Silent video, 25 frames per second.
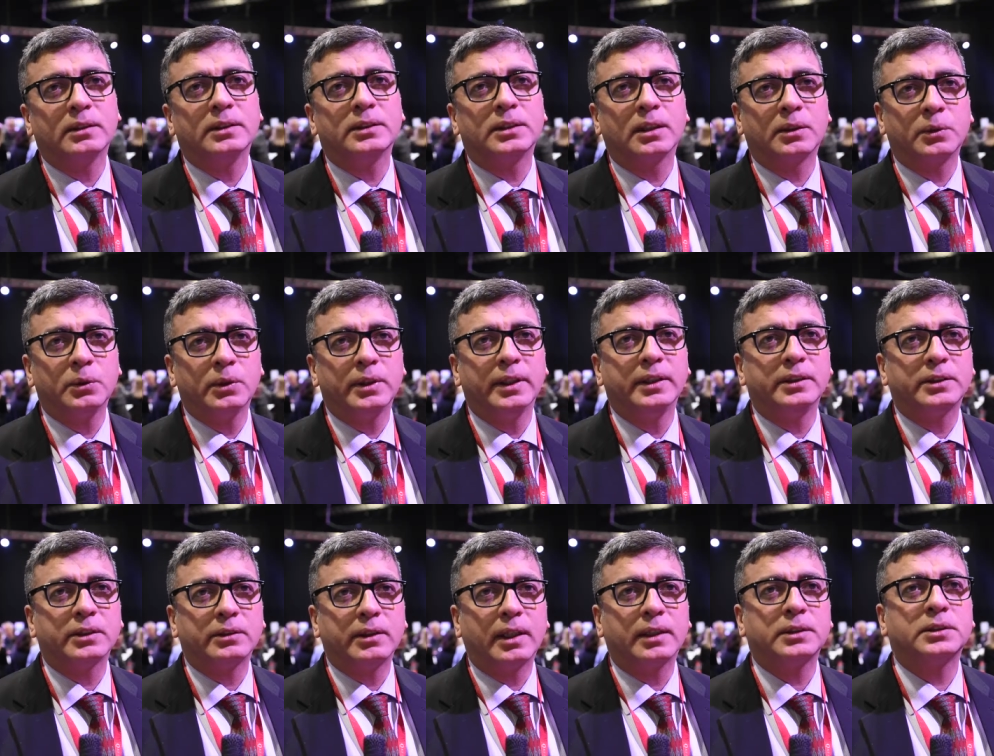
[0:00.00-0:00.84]
so it's a good
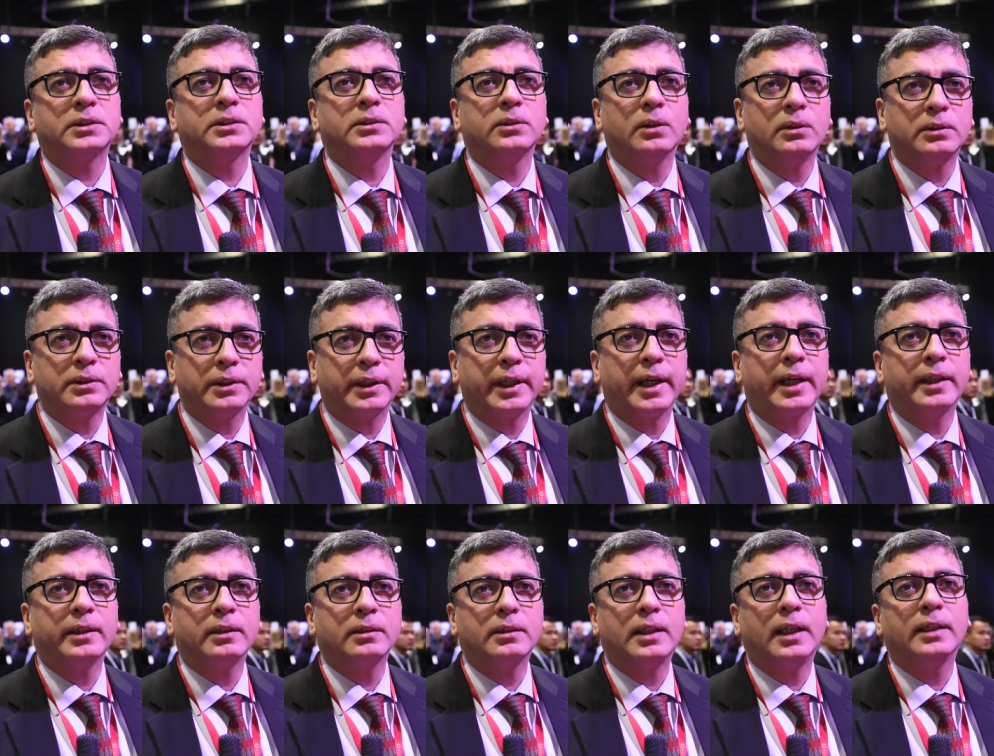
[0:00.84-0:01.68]
introduction
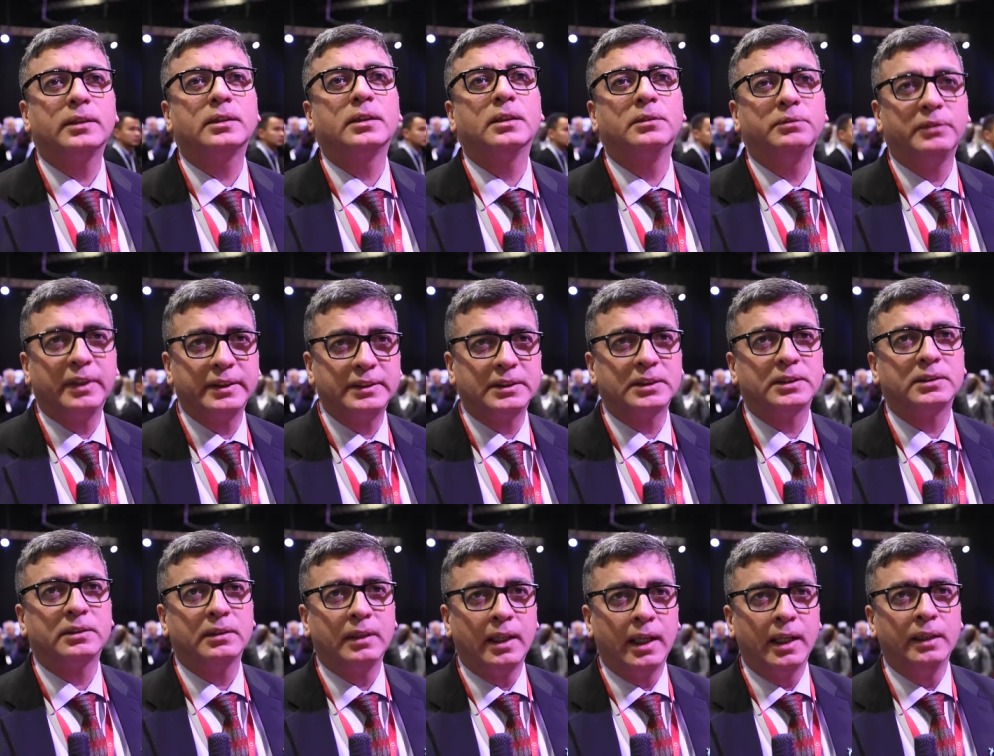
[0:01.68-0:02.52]
altogether, uh, which
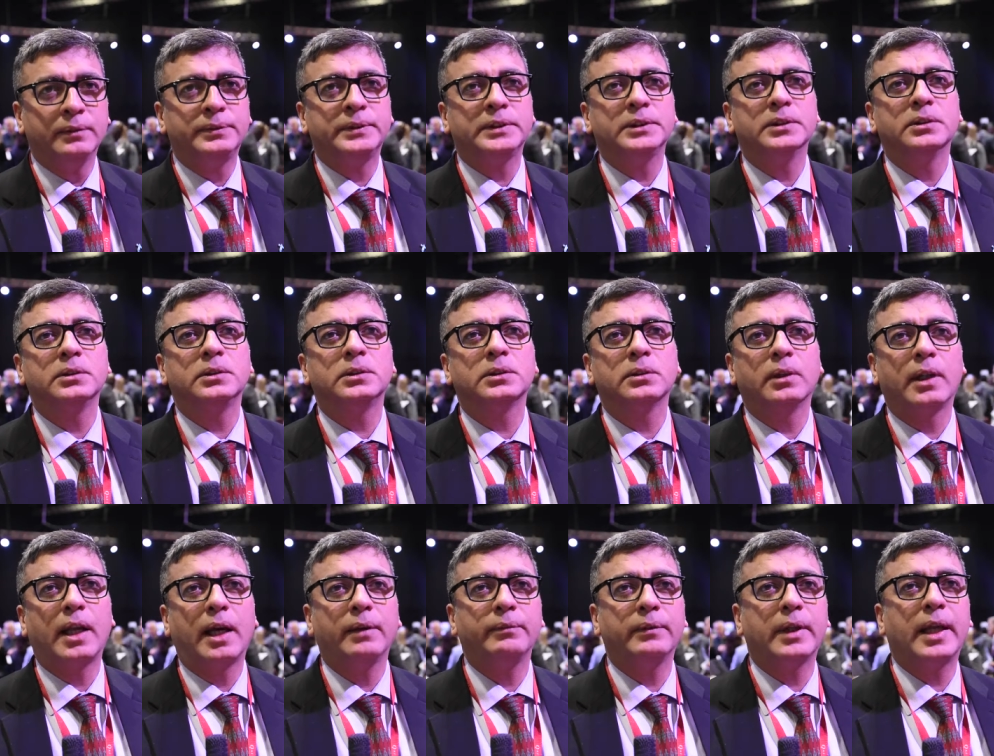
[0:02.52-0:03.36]
helps you to
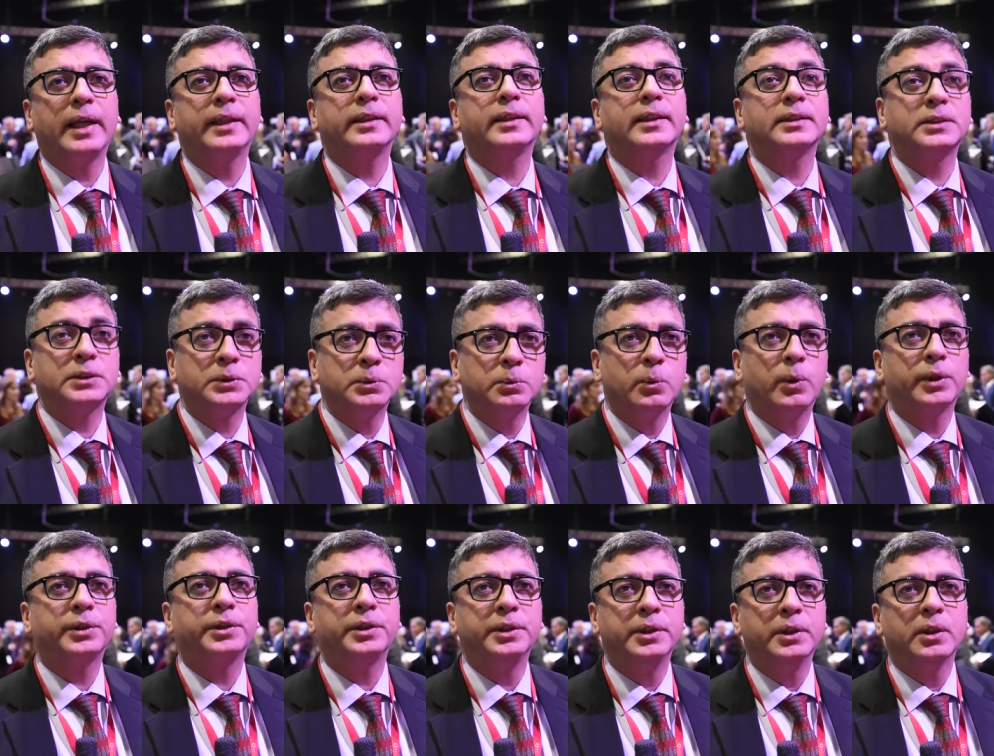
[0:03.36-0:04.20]
limelight as to
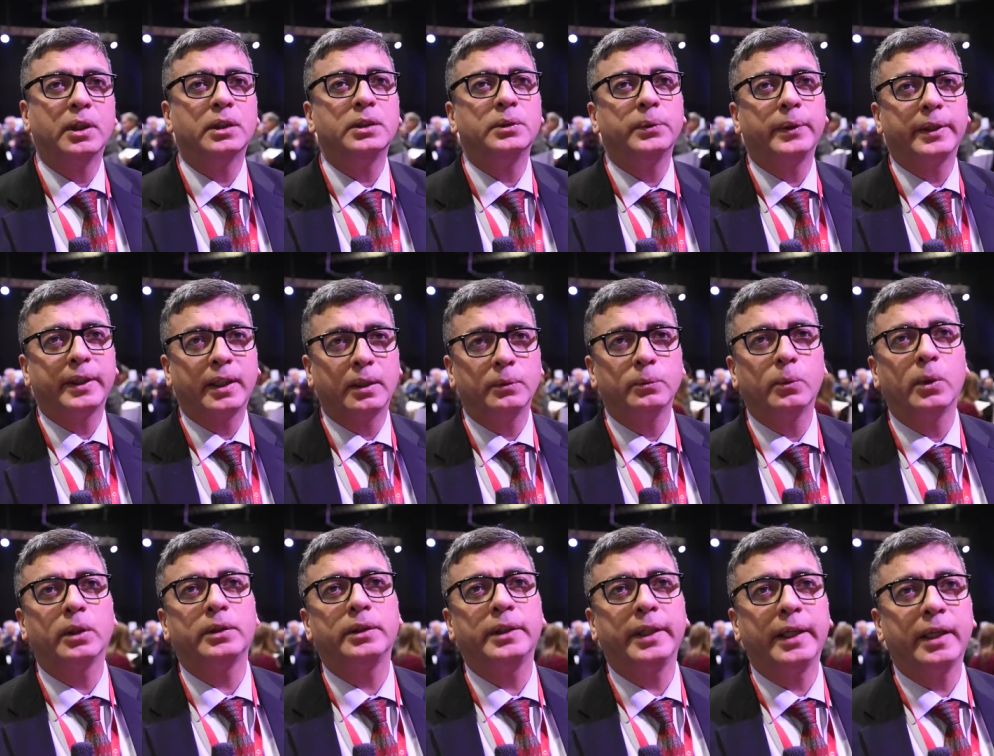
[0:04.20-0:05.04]
what you are doing and
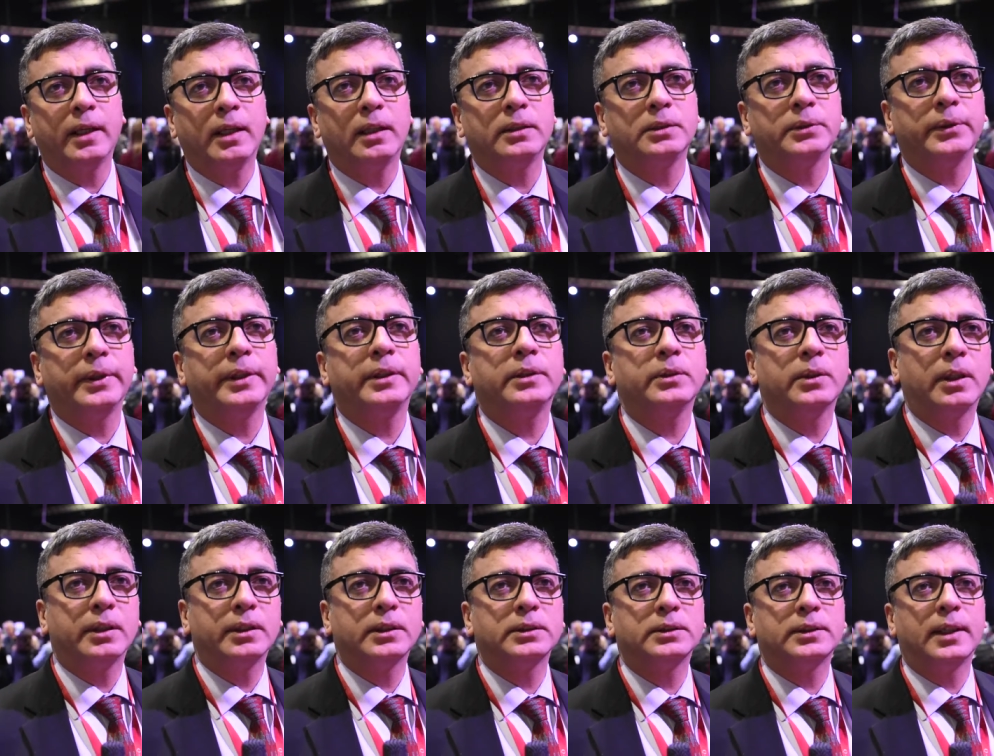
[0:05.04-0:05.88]
what they are doing
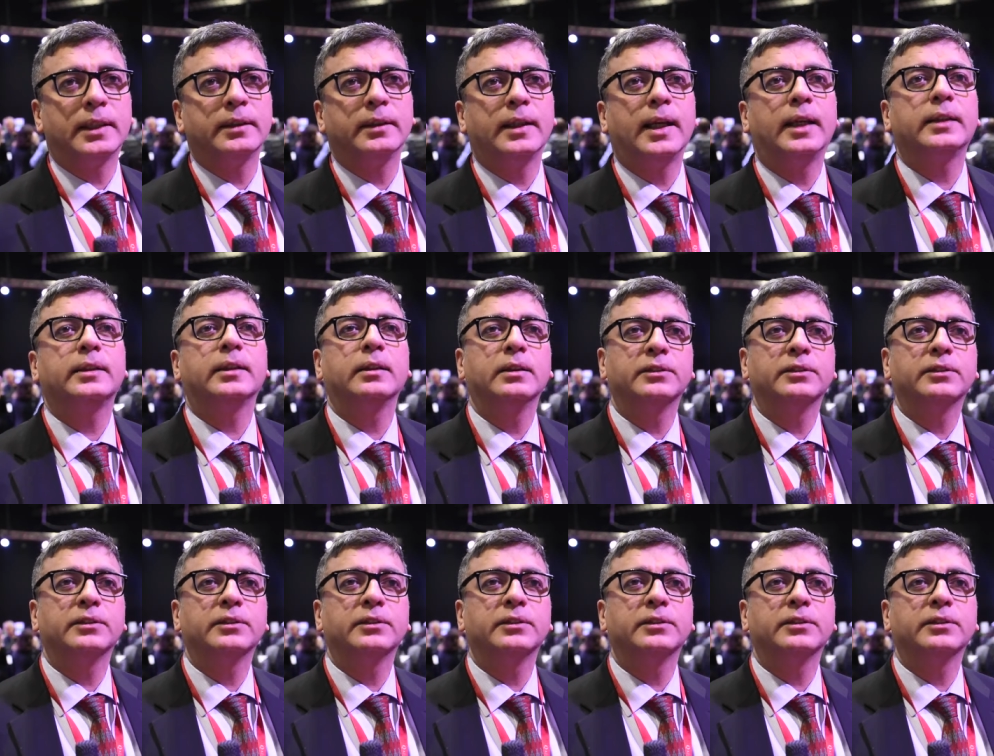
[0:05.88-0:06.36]
to understand that.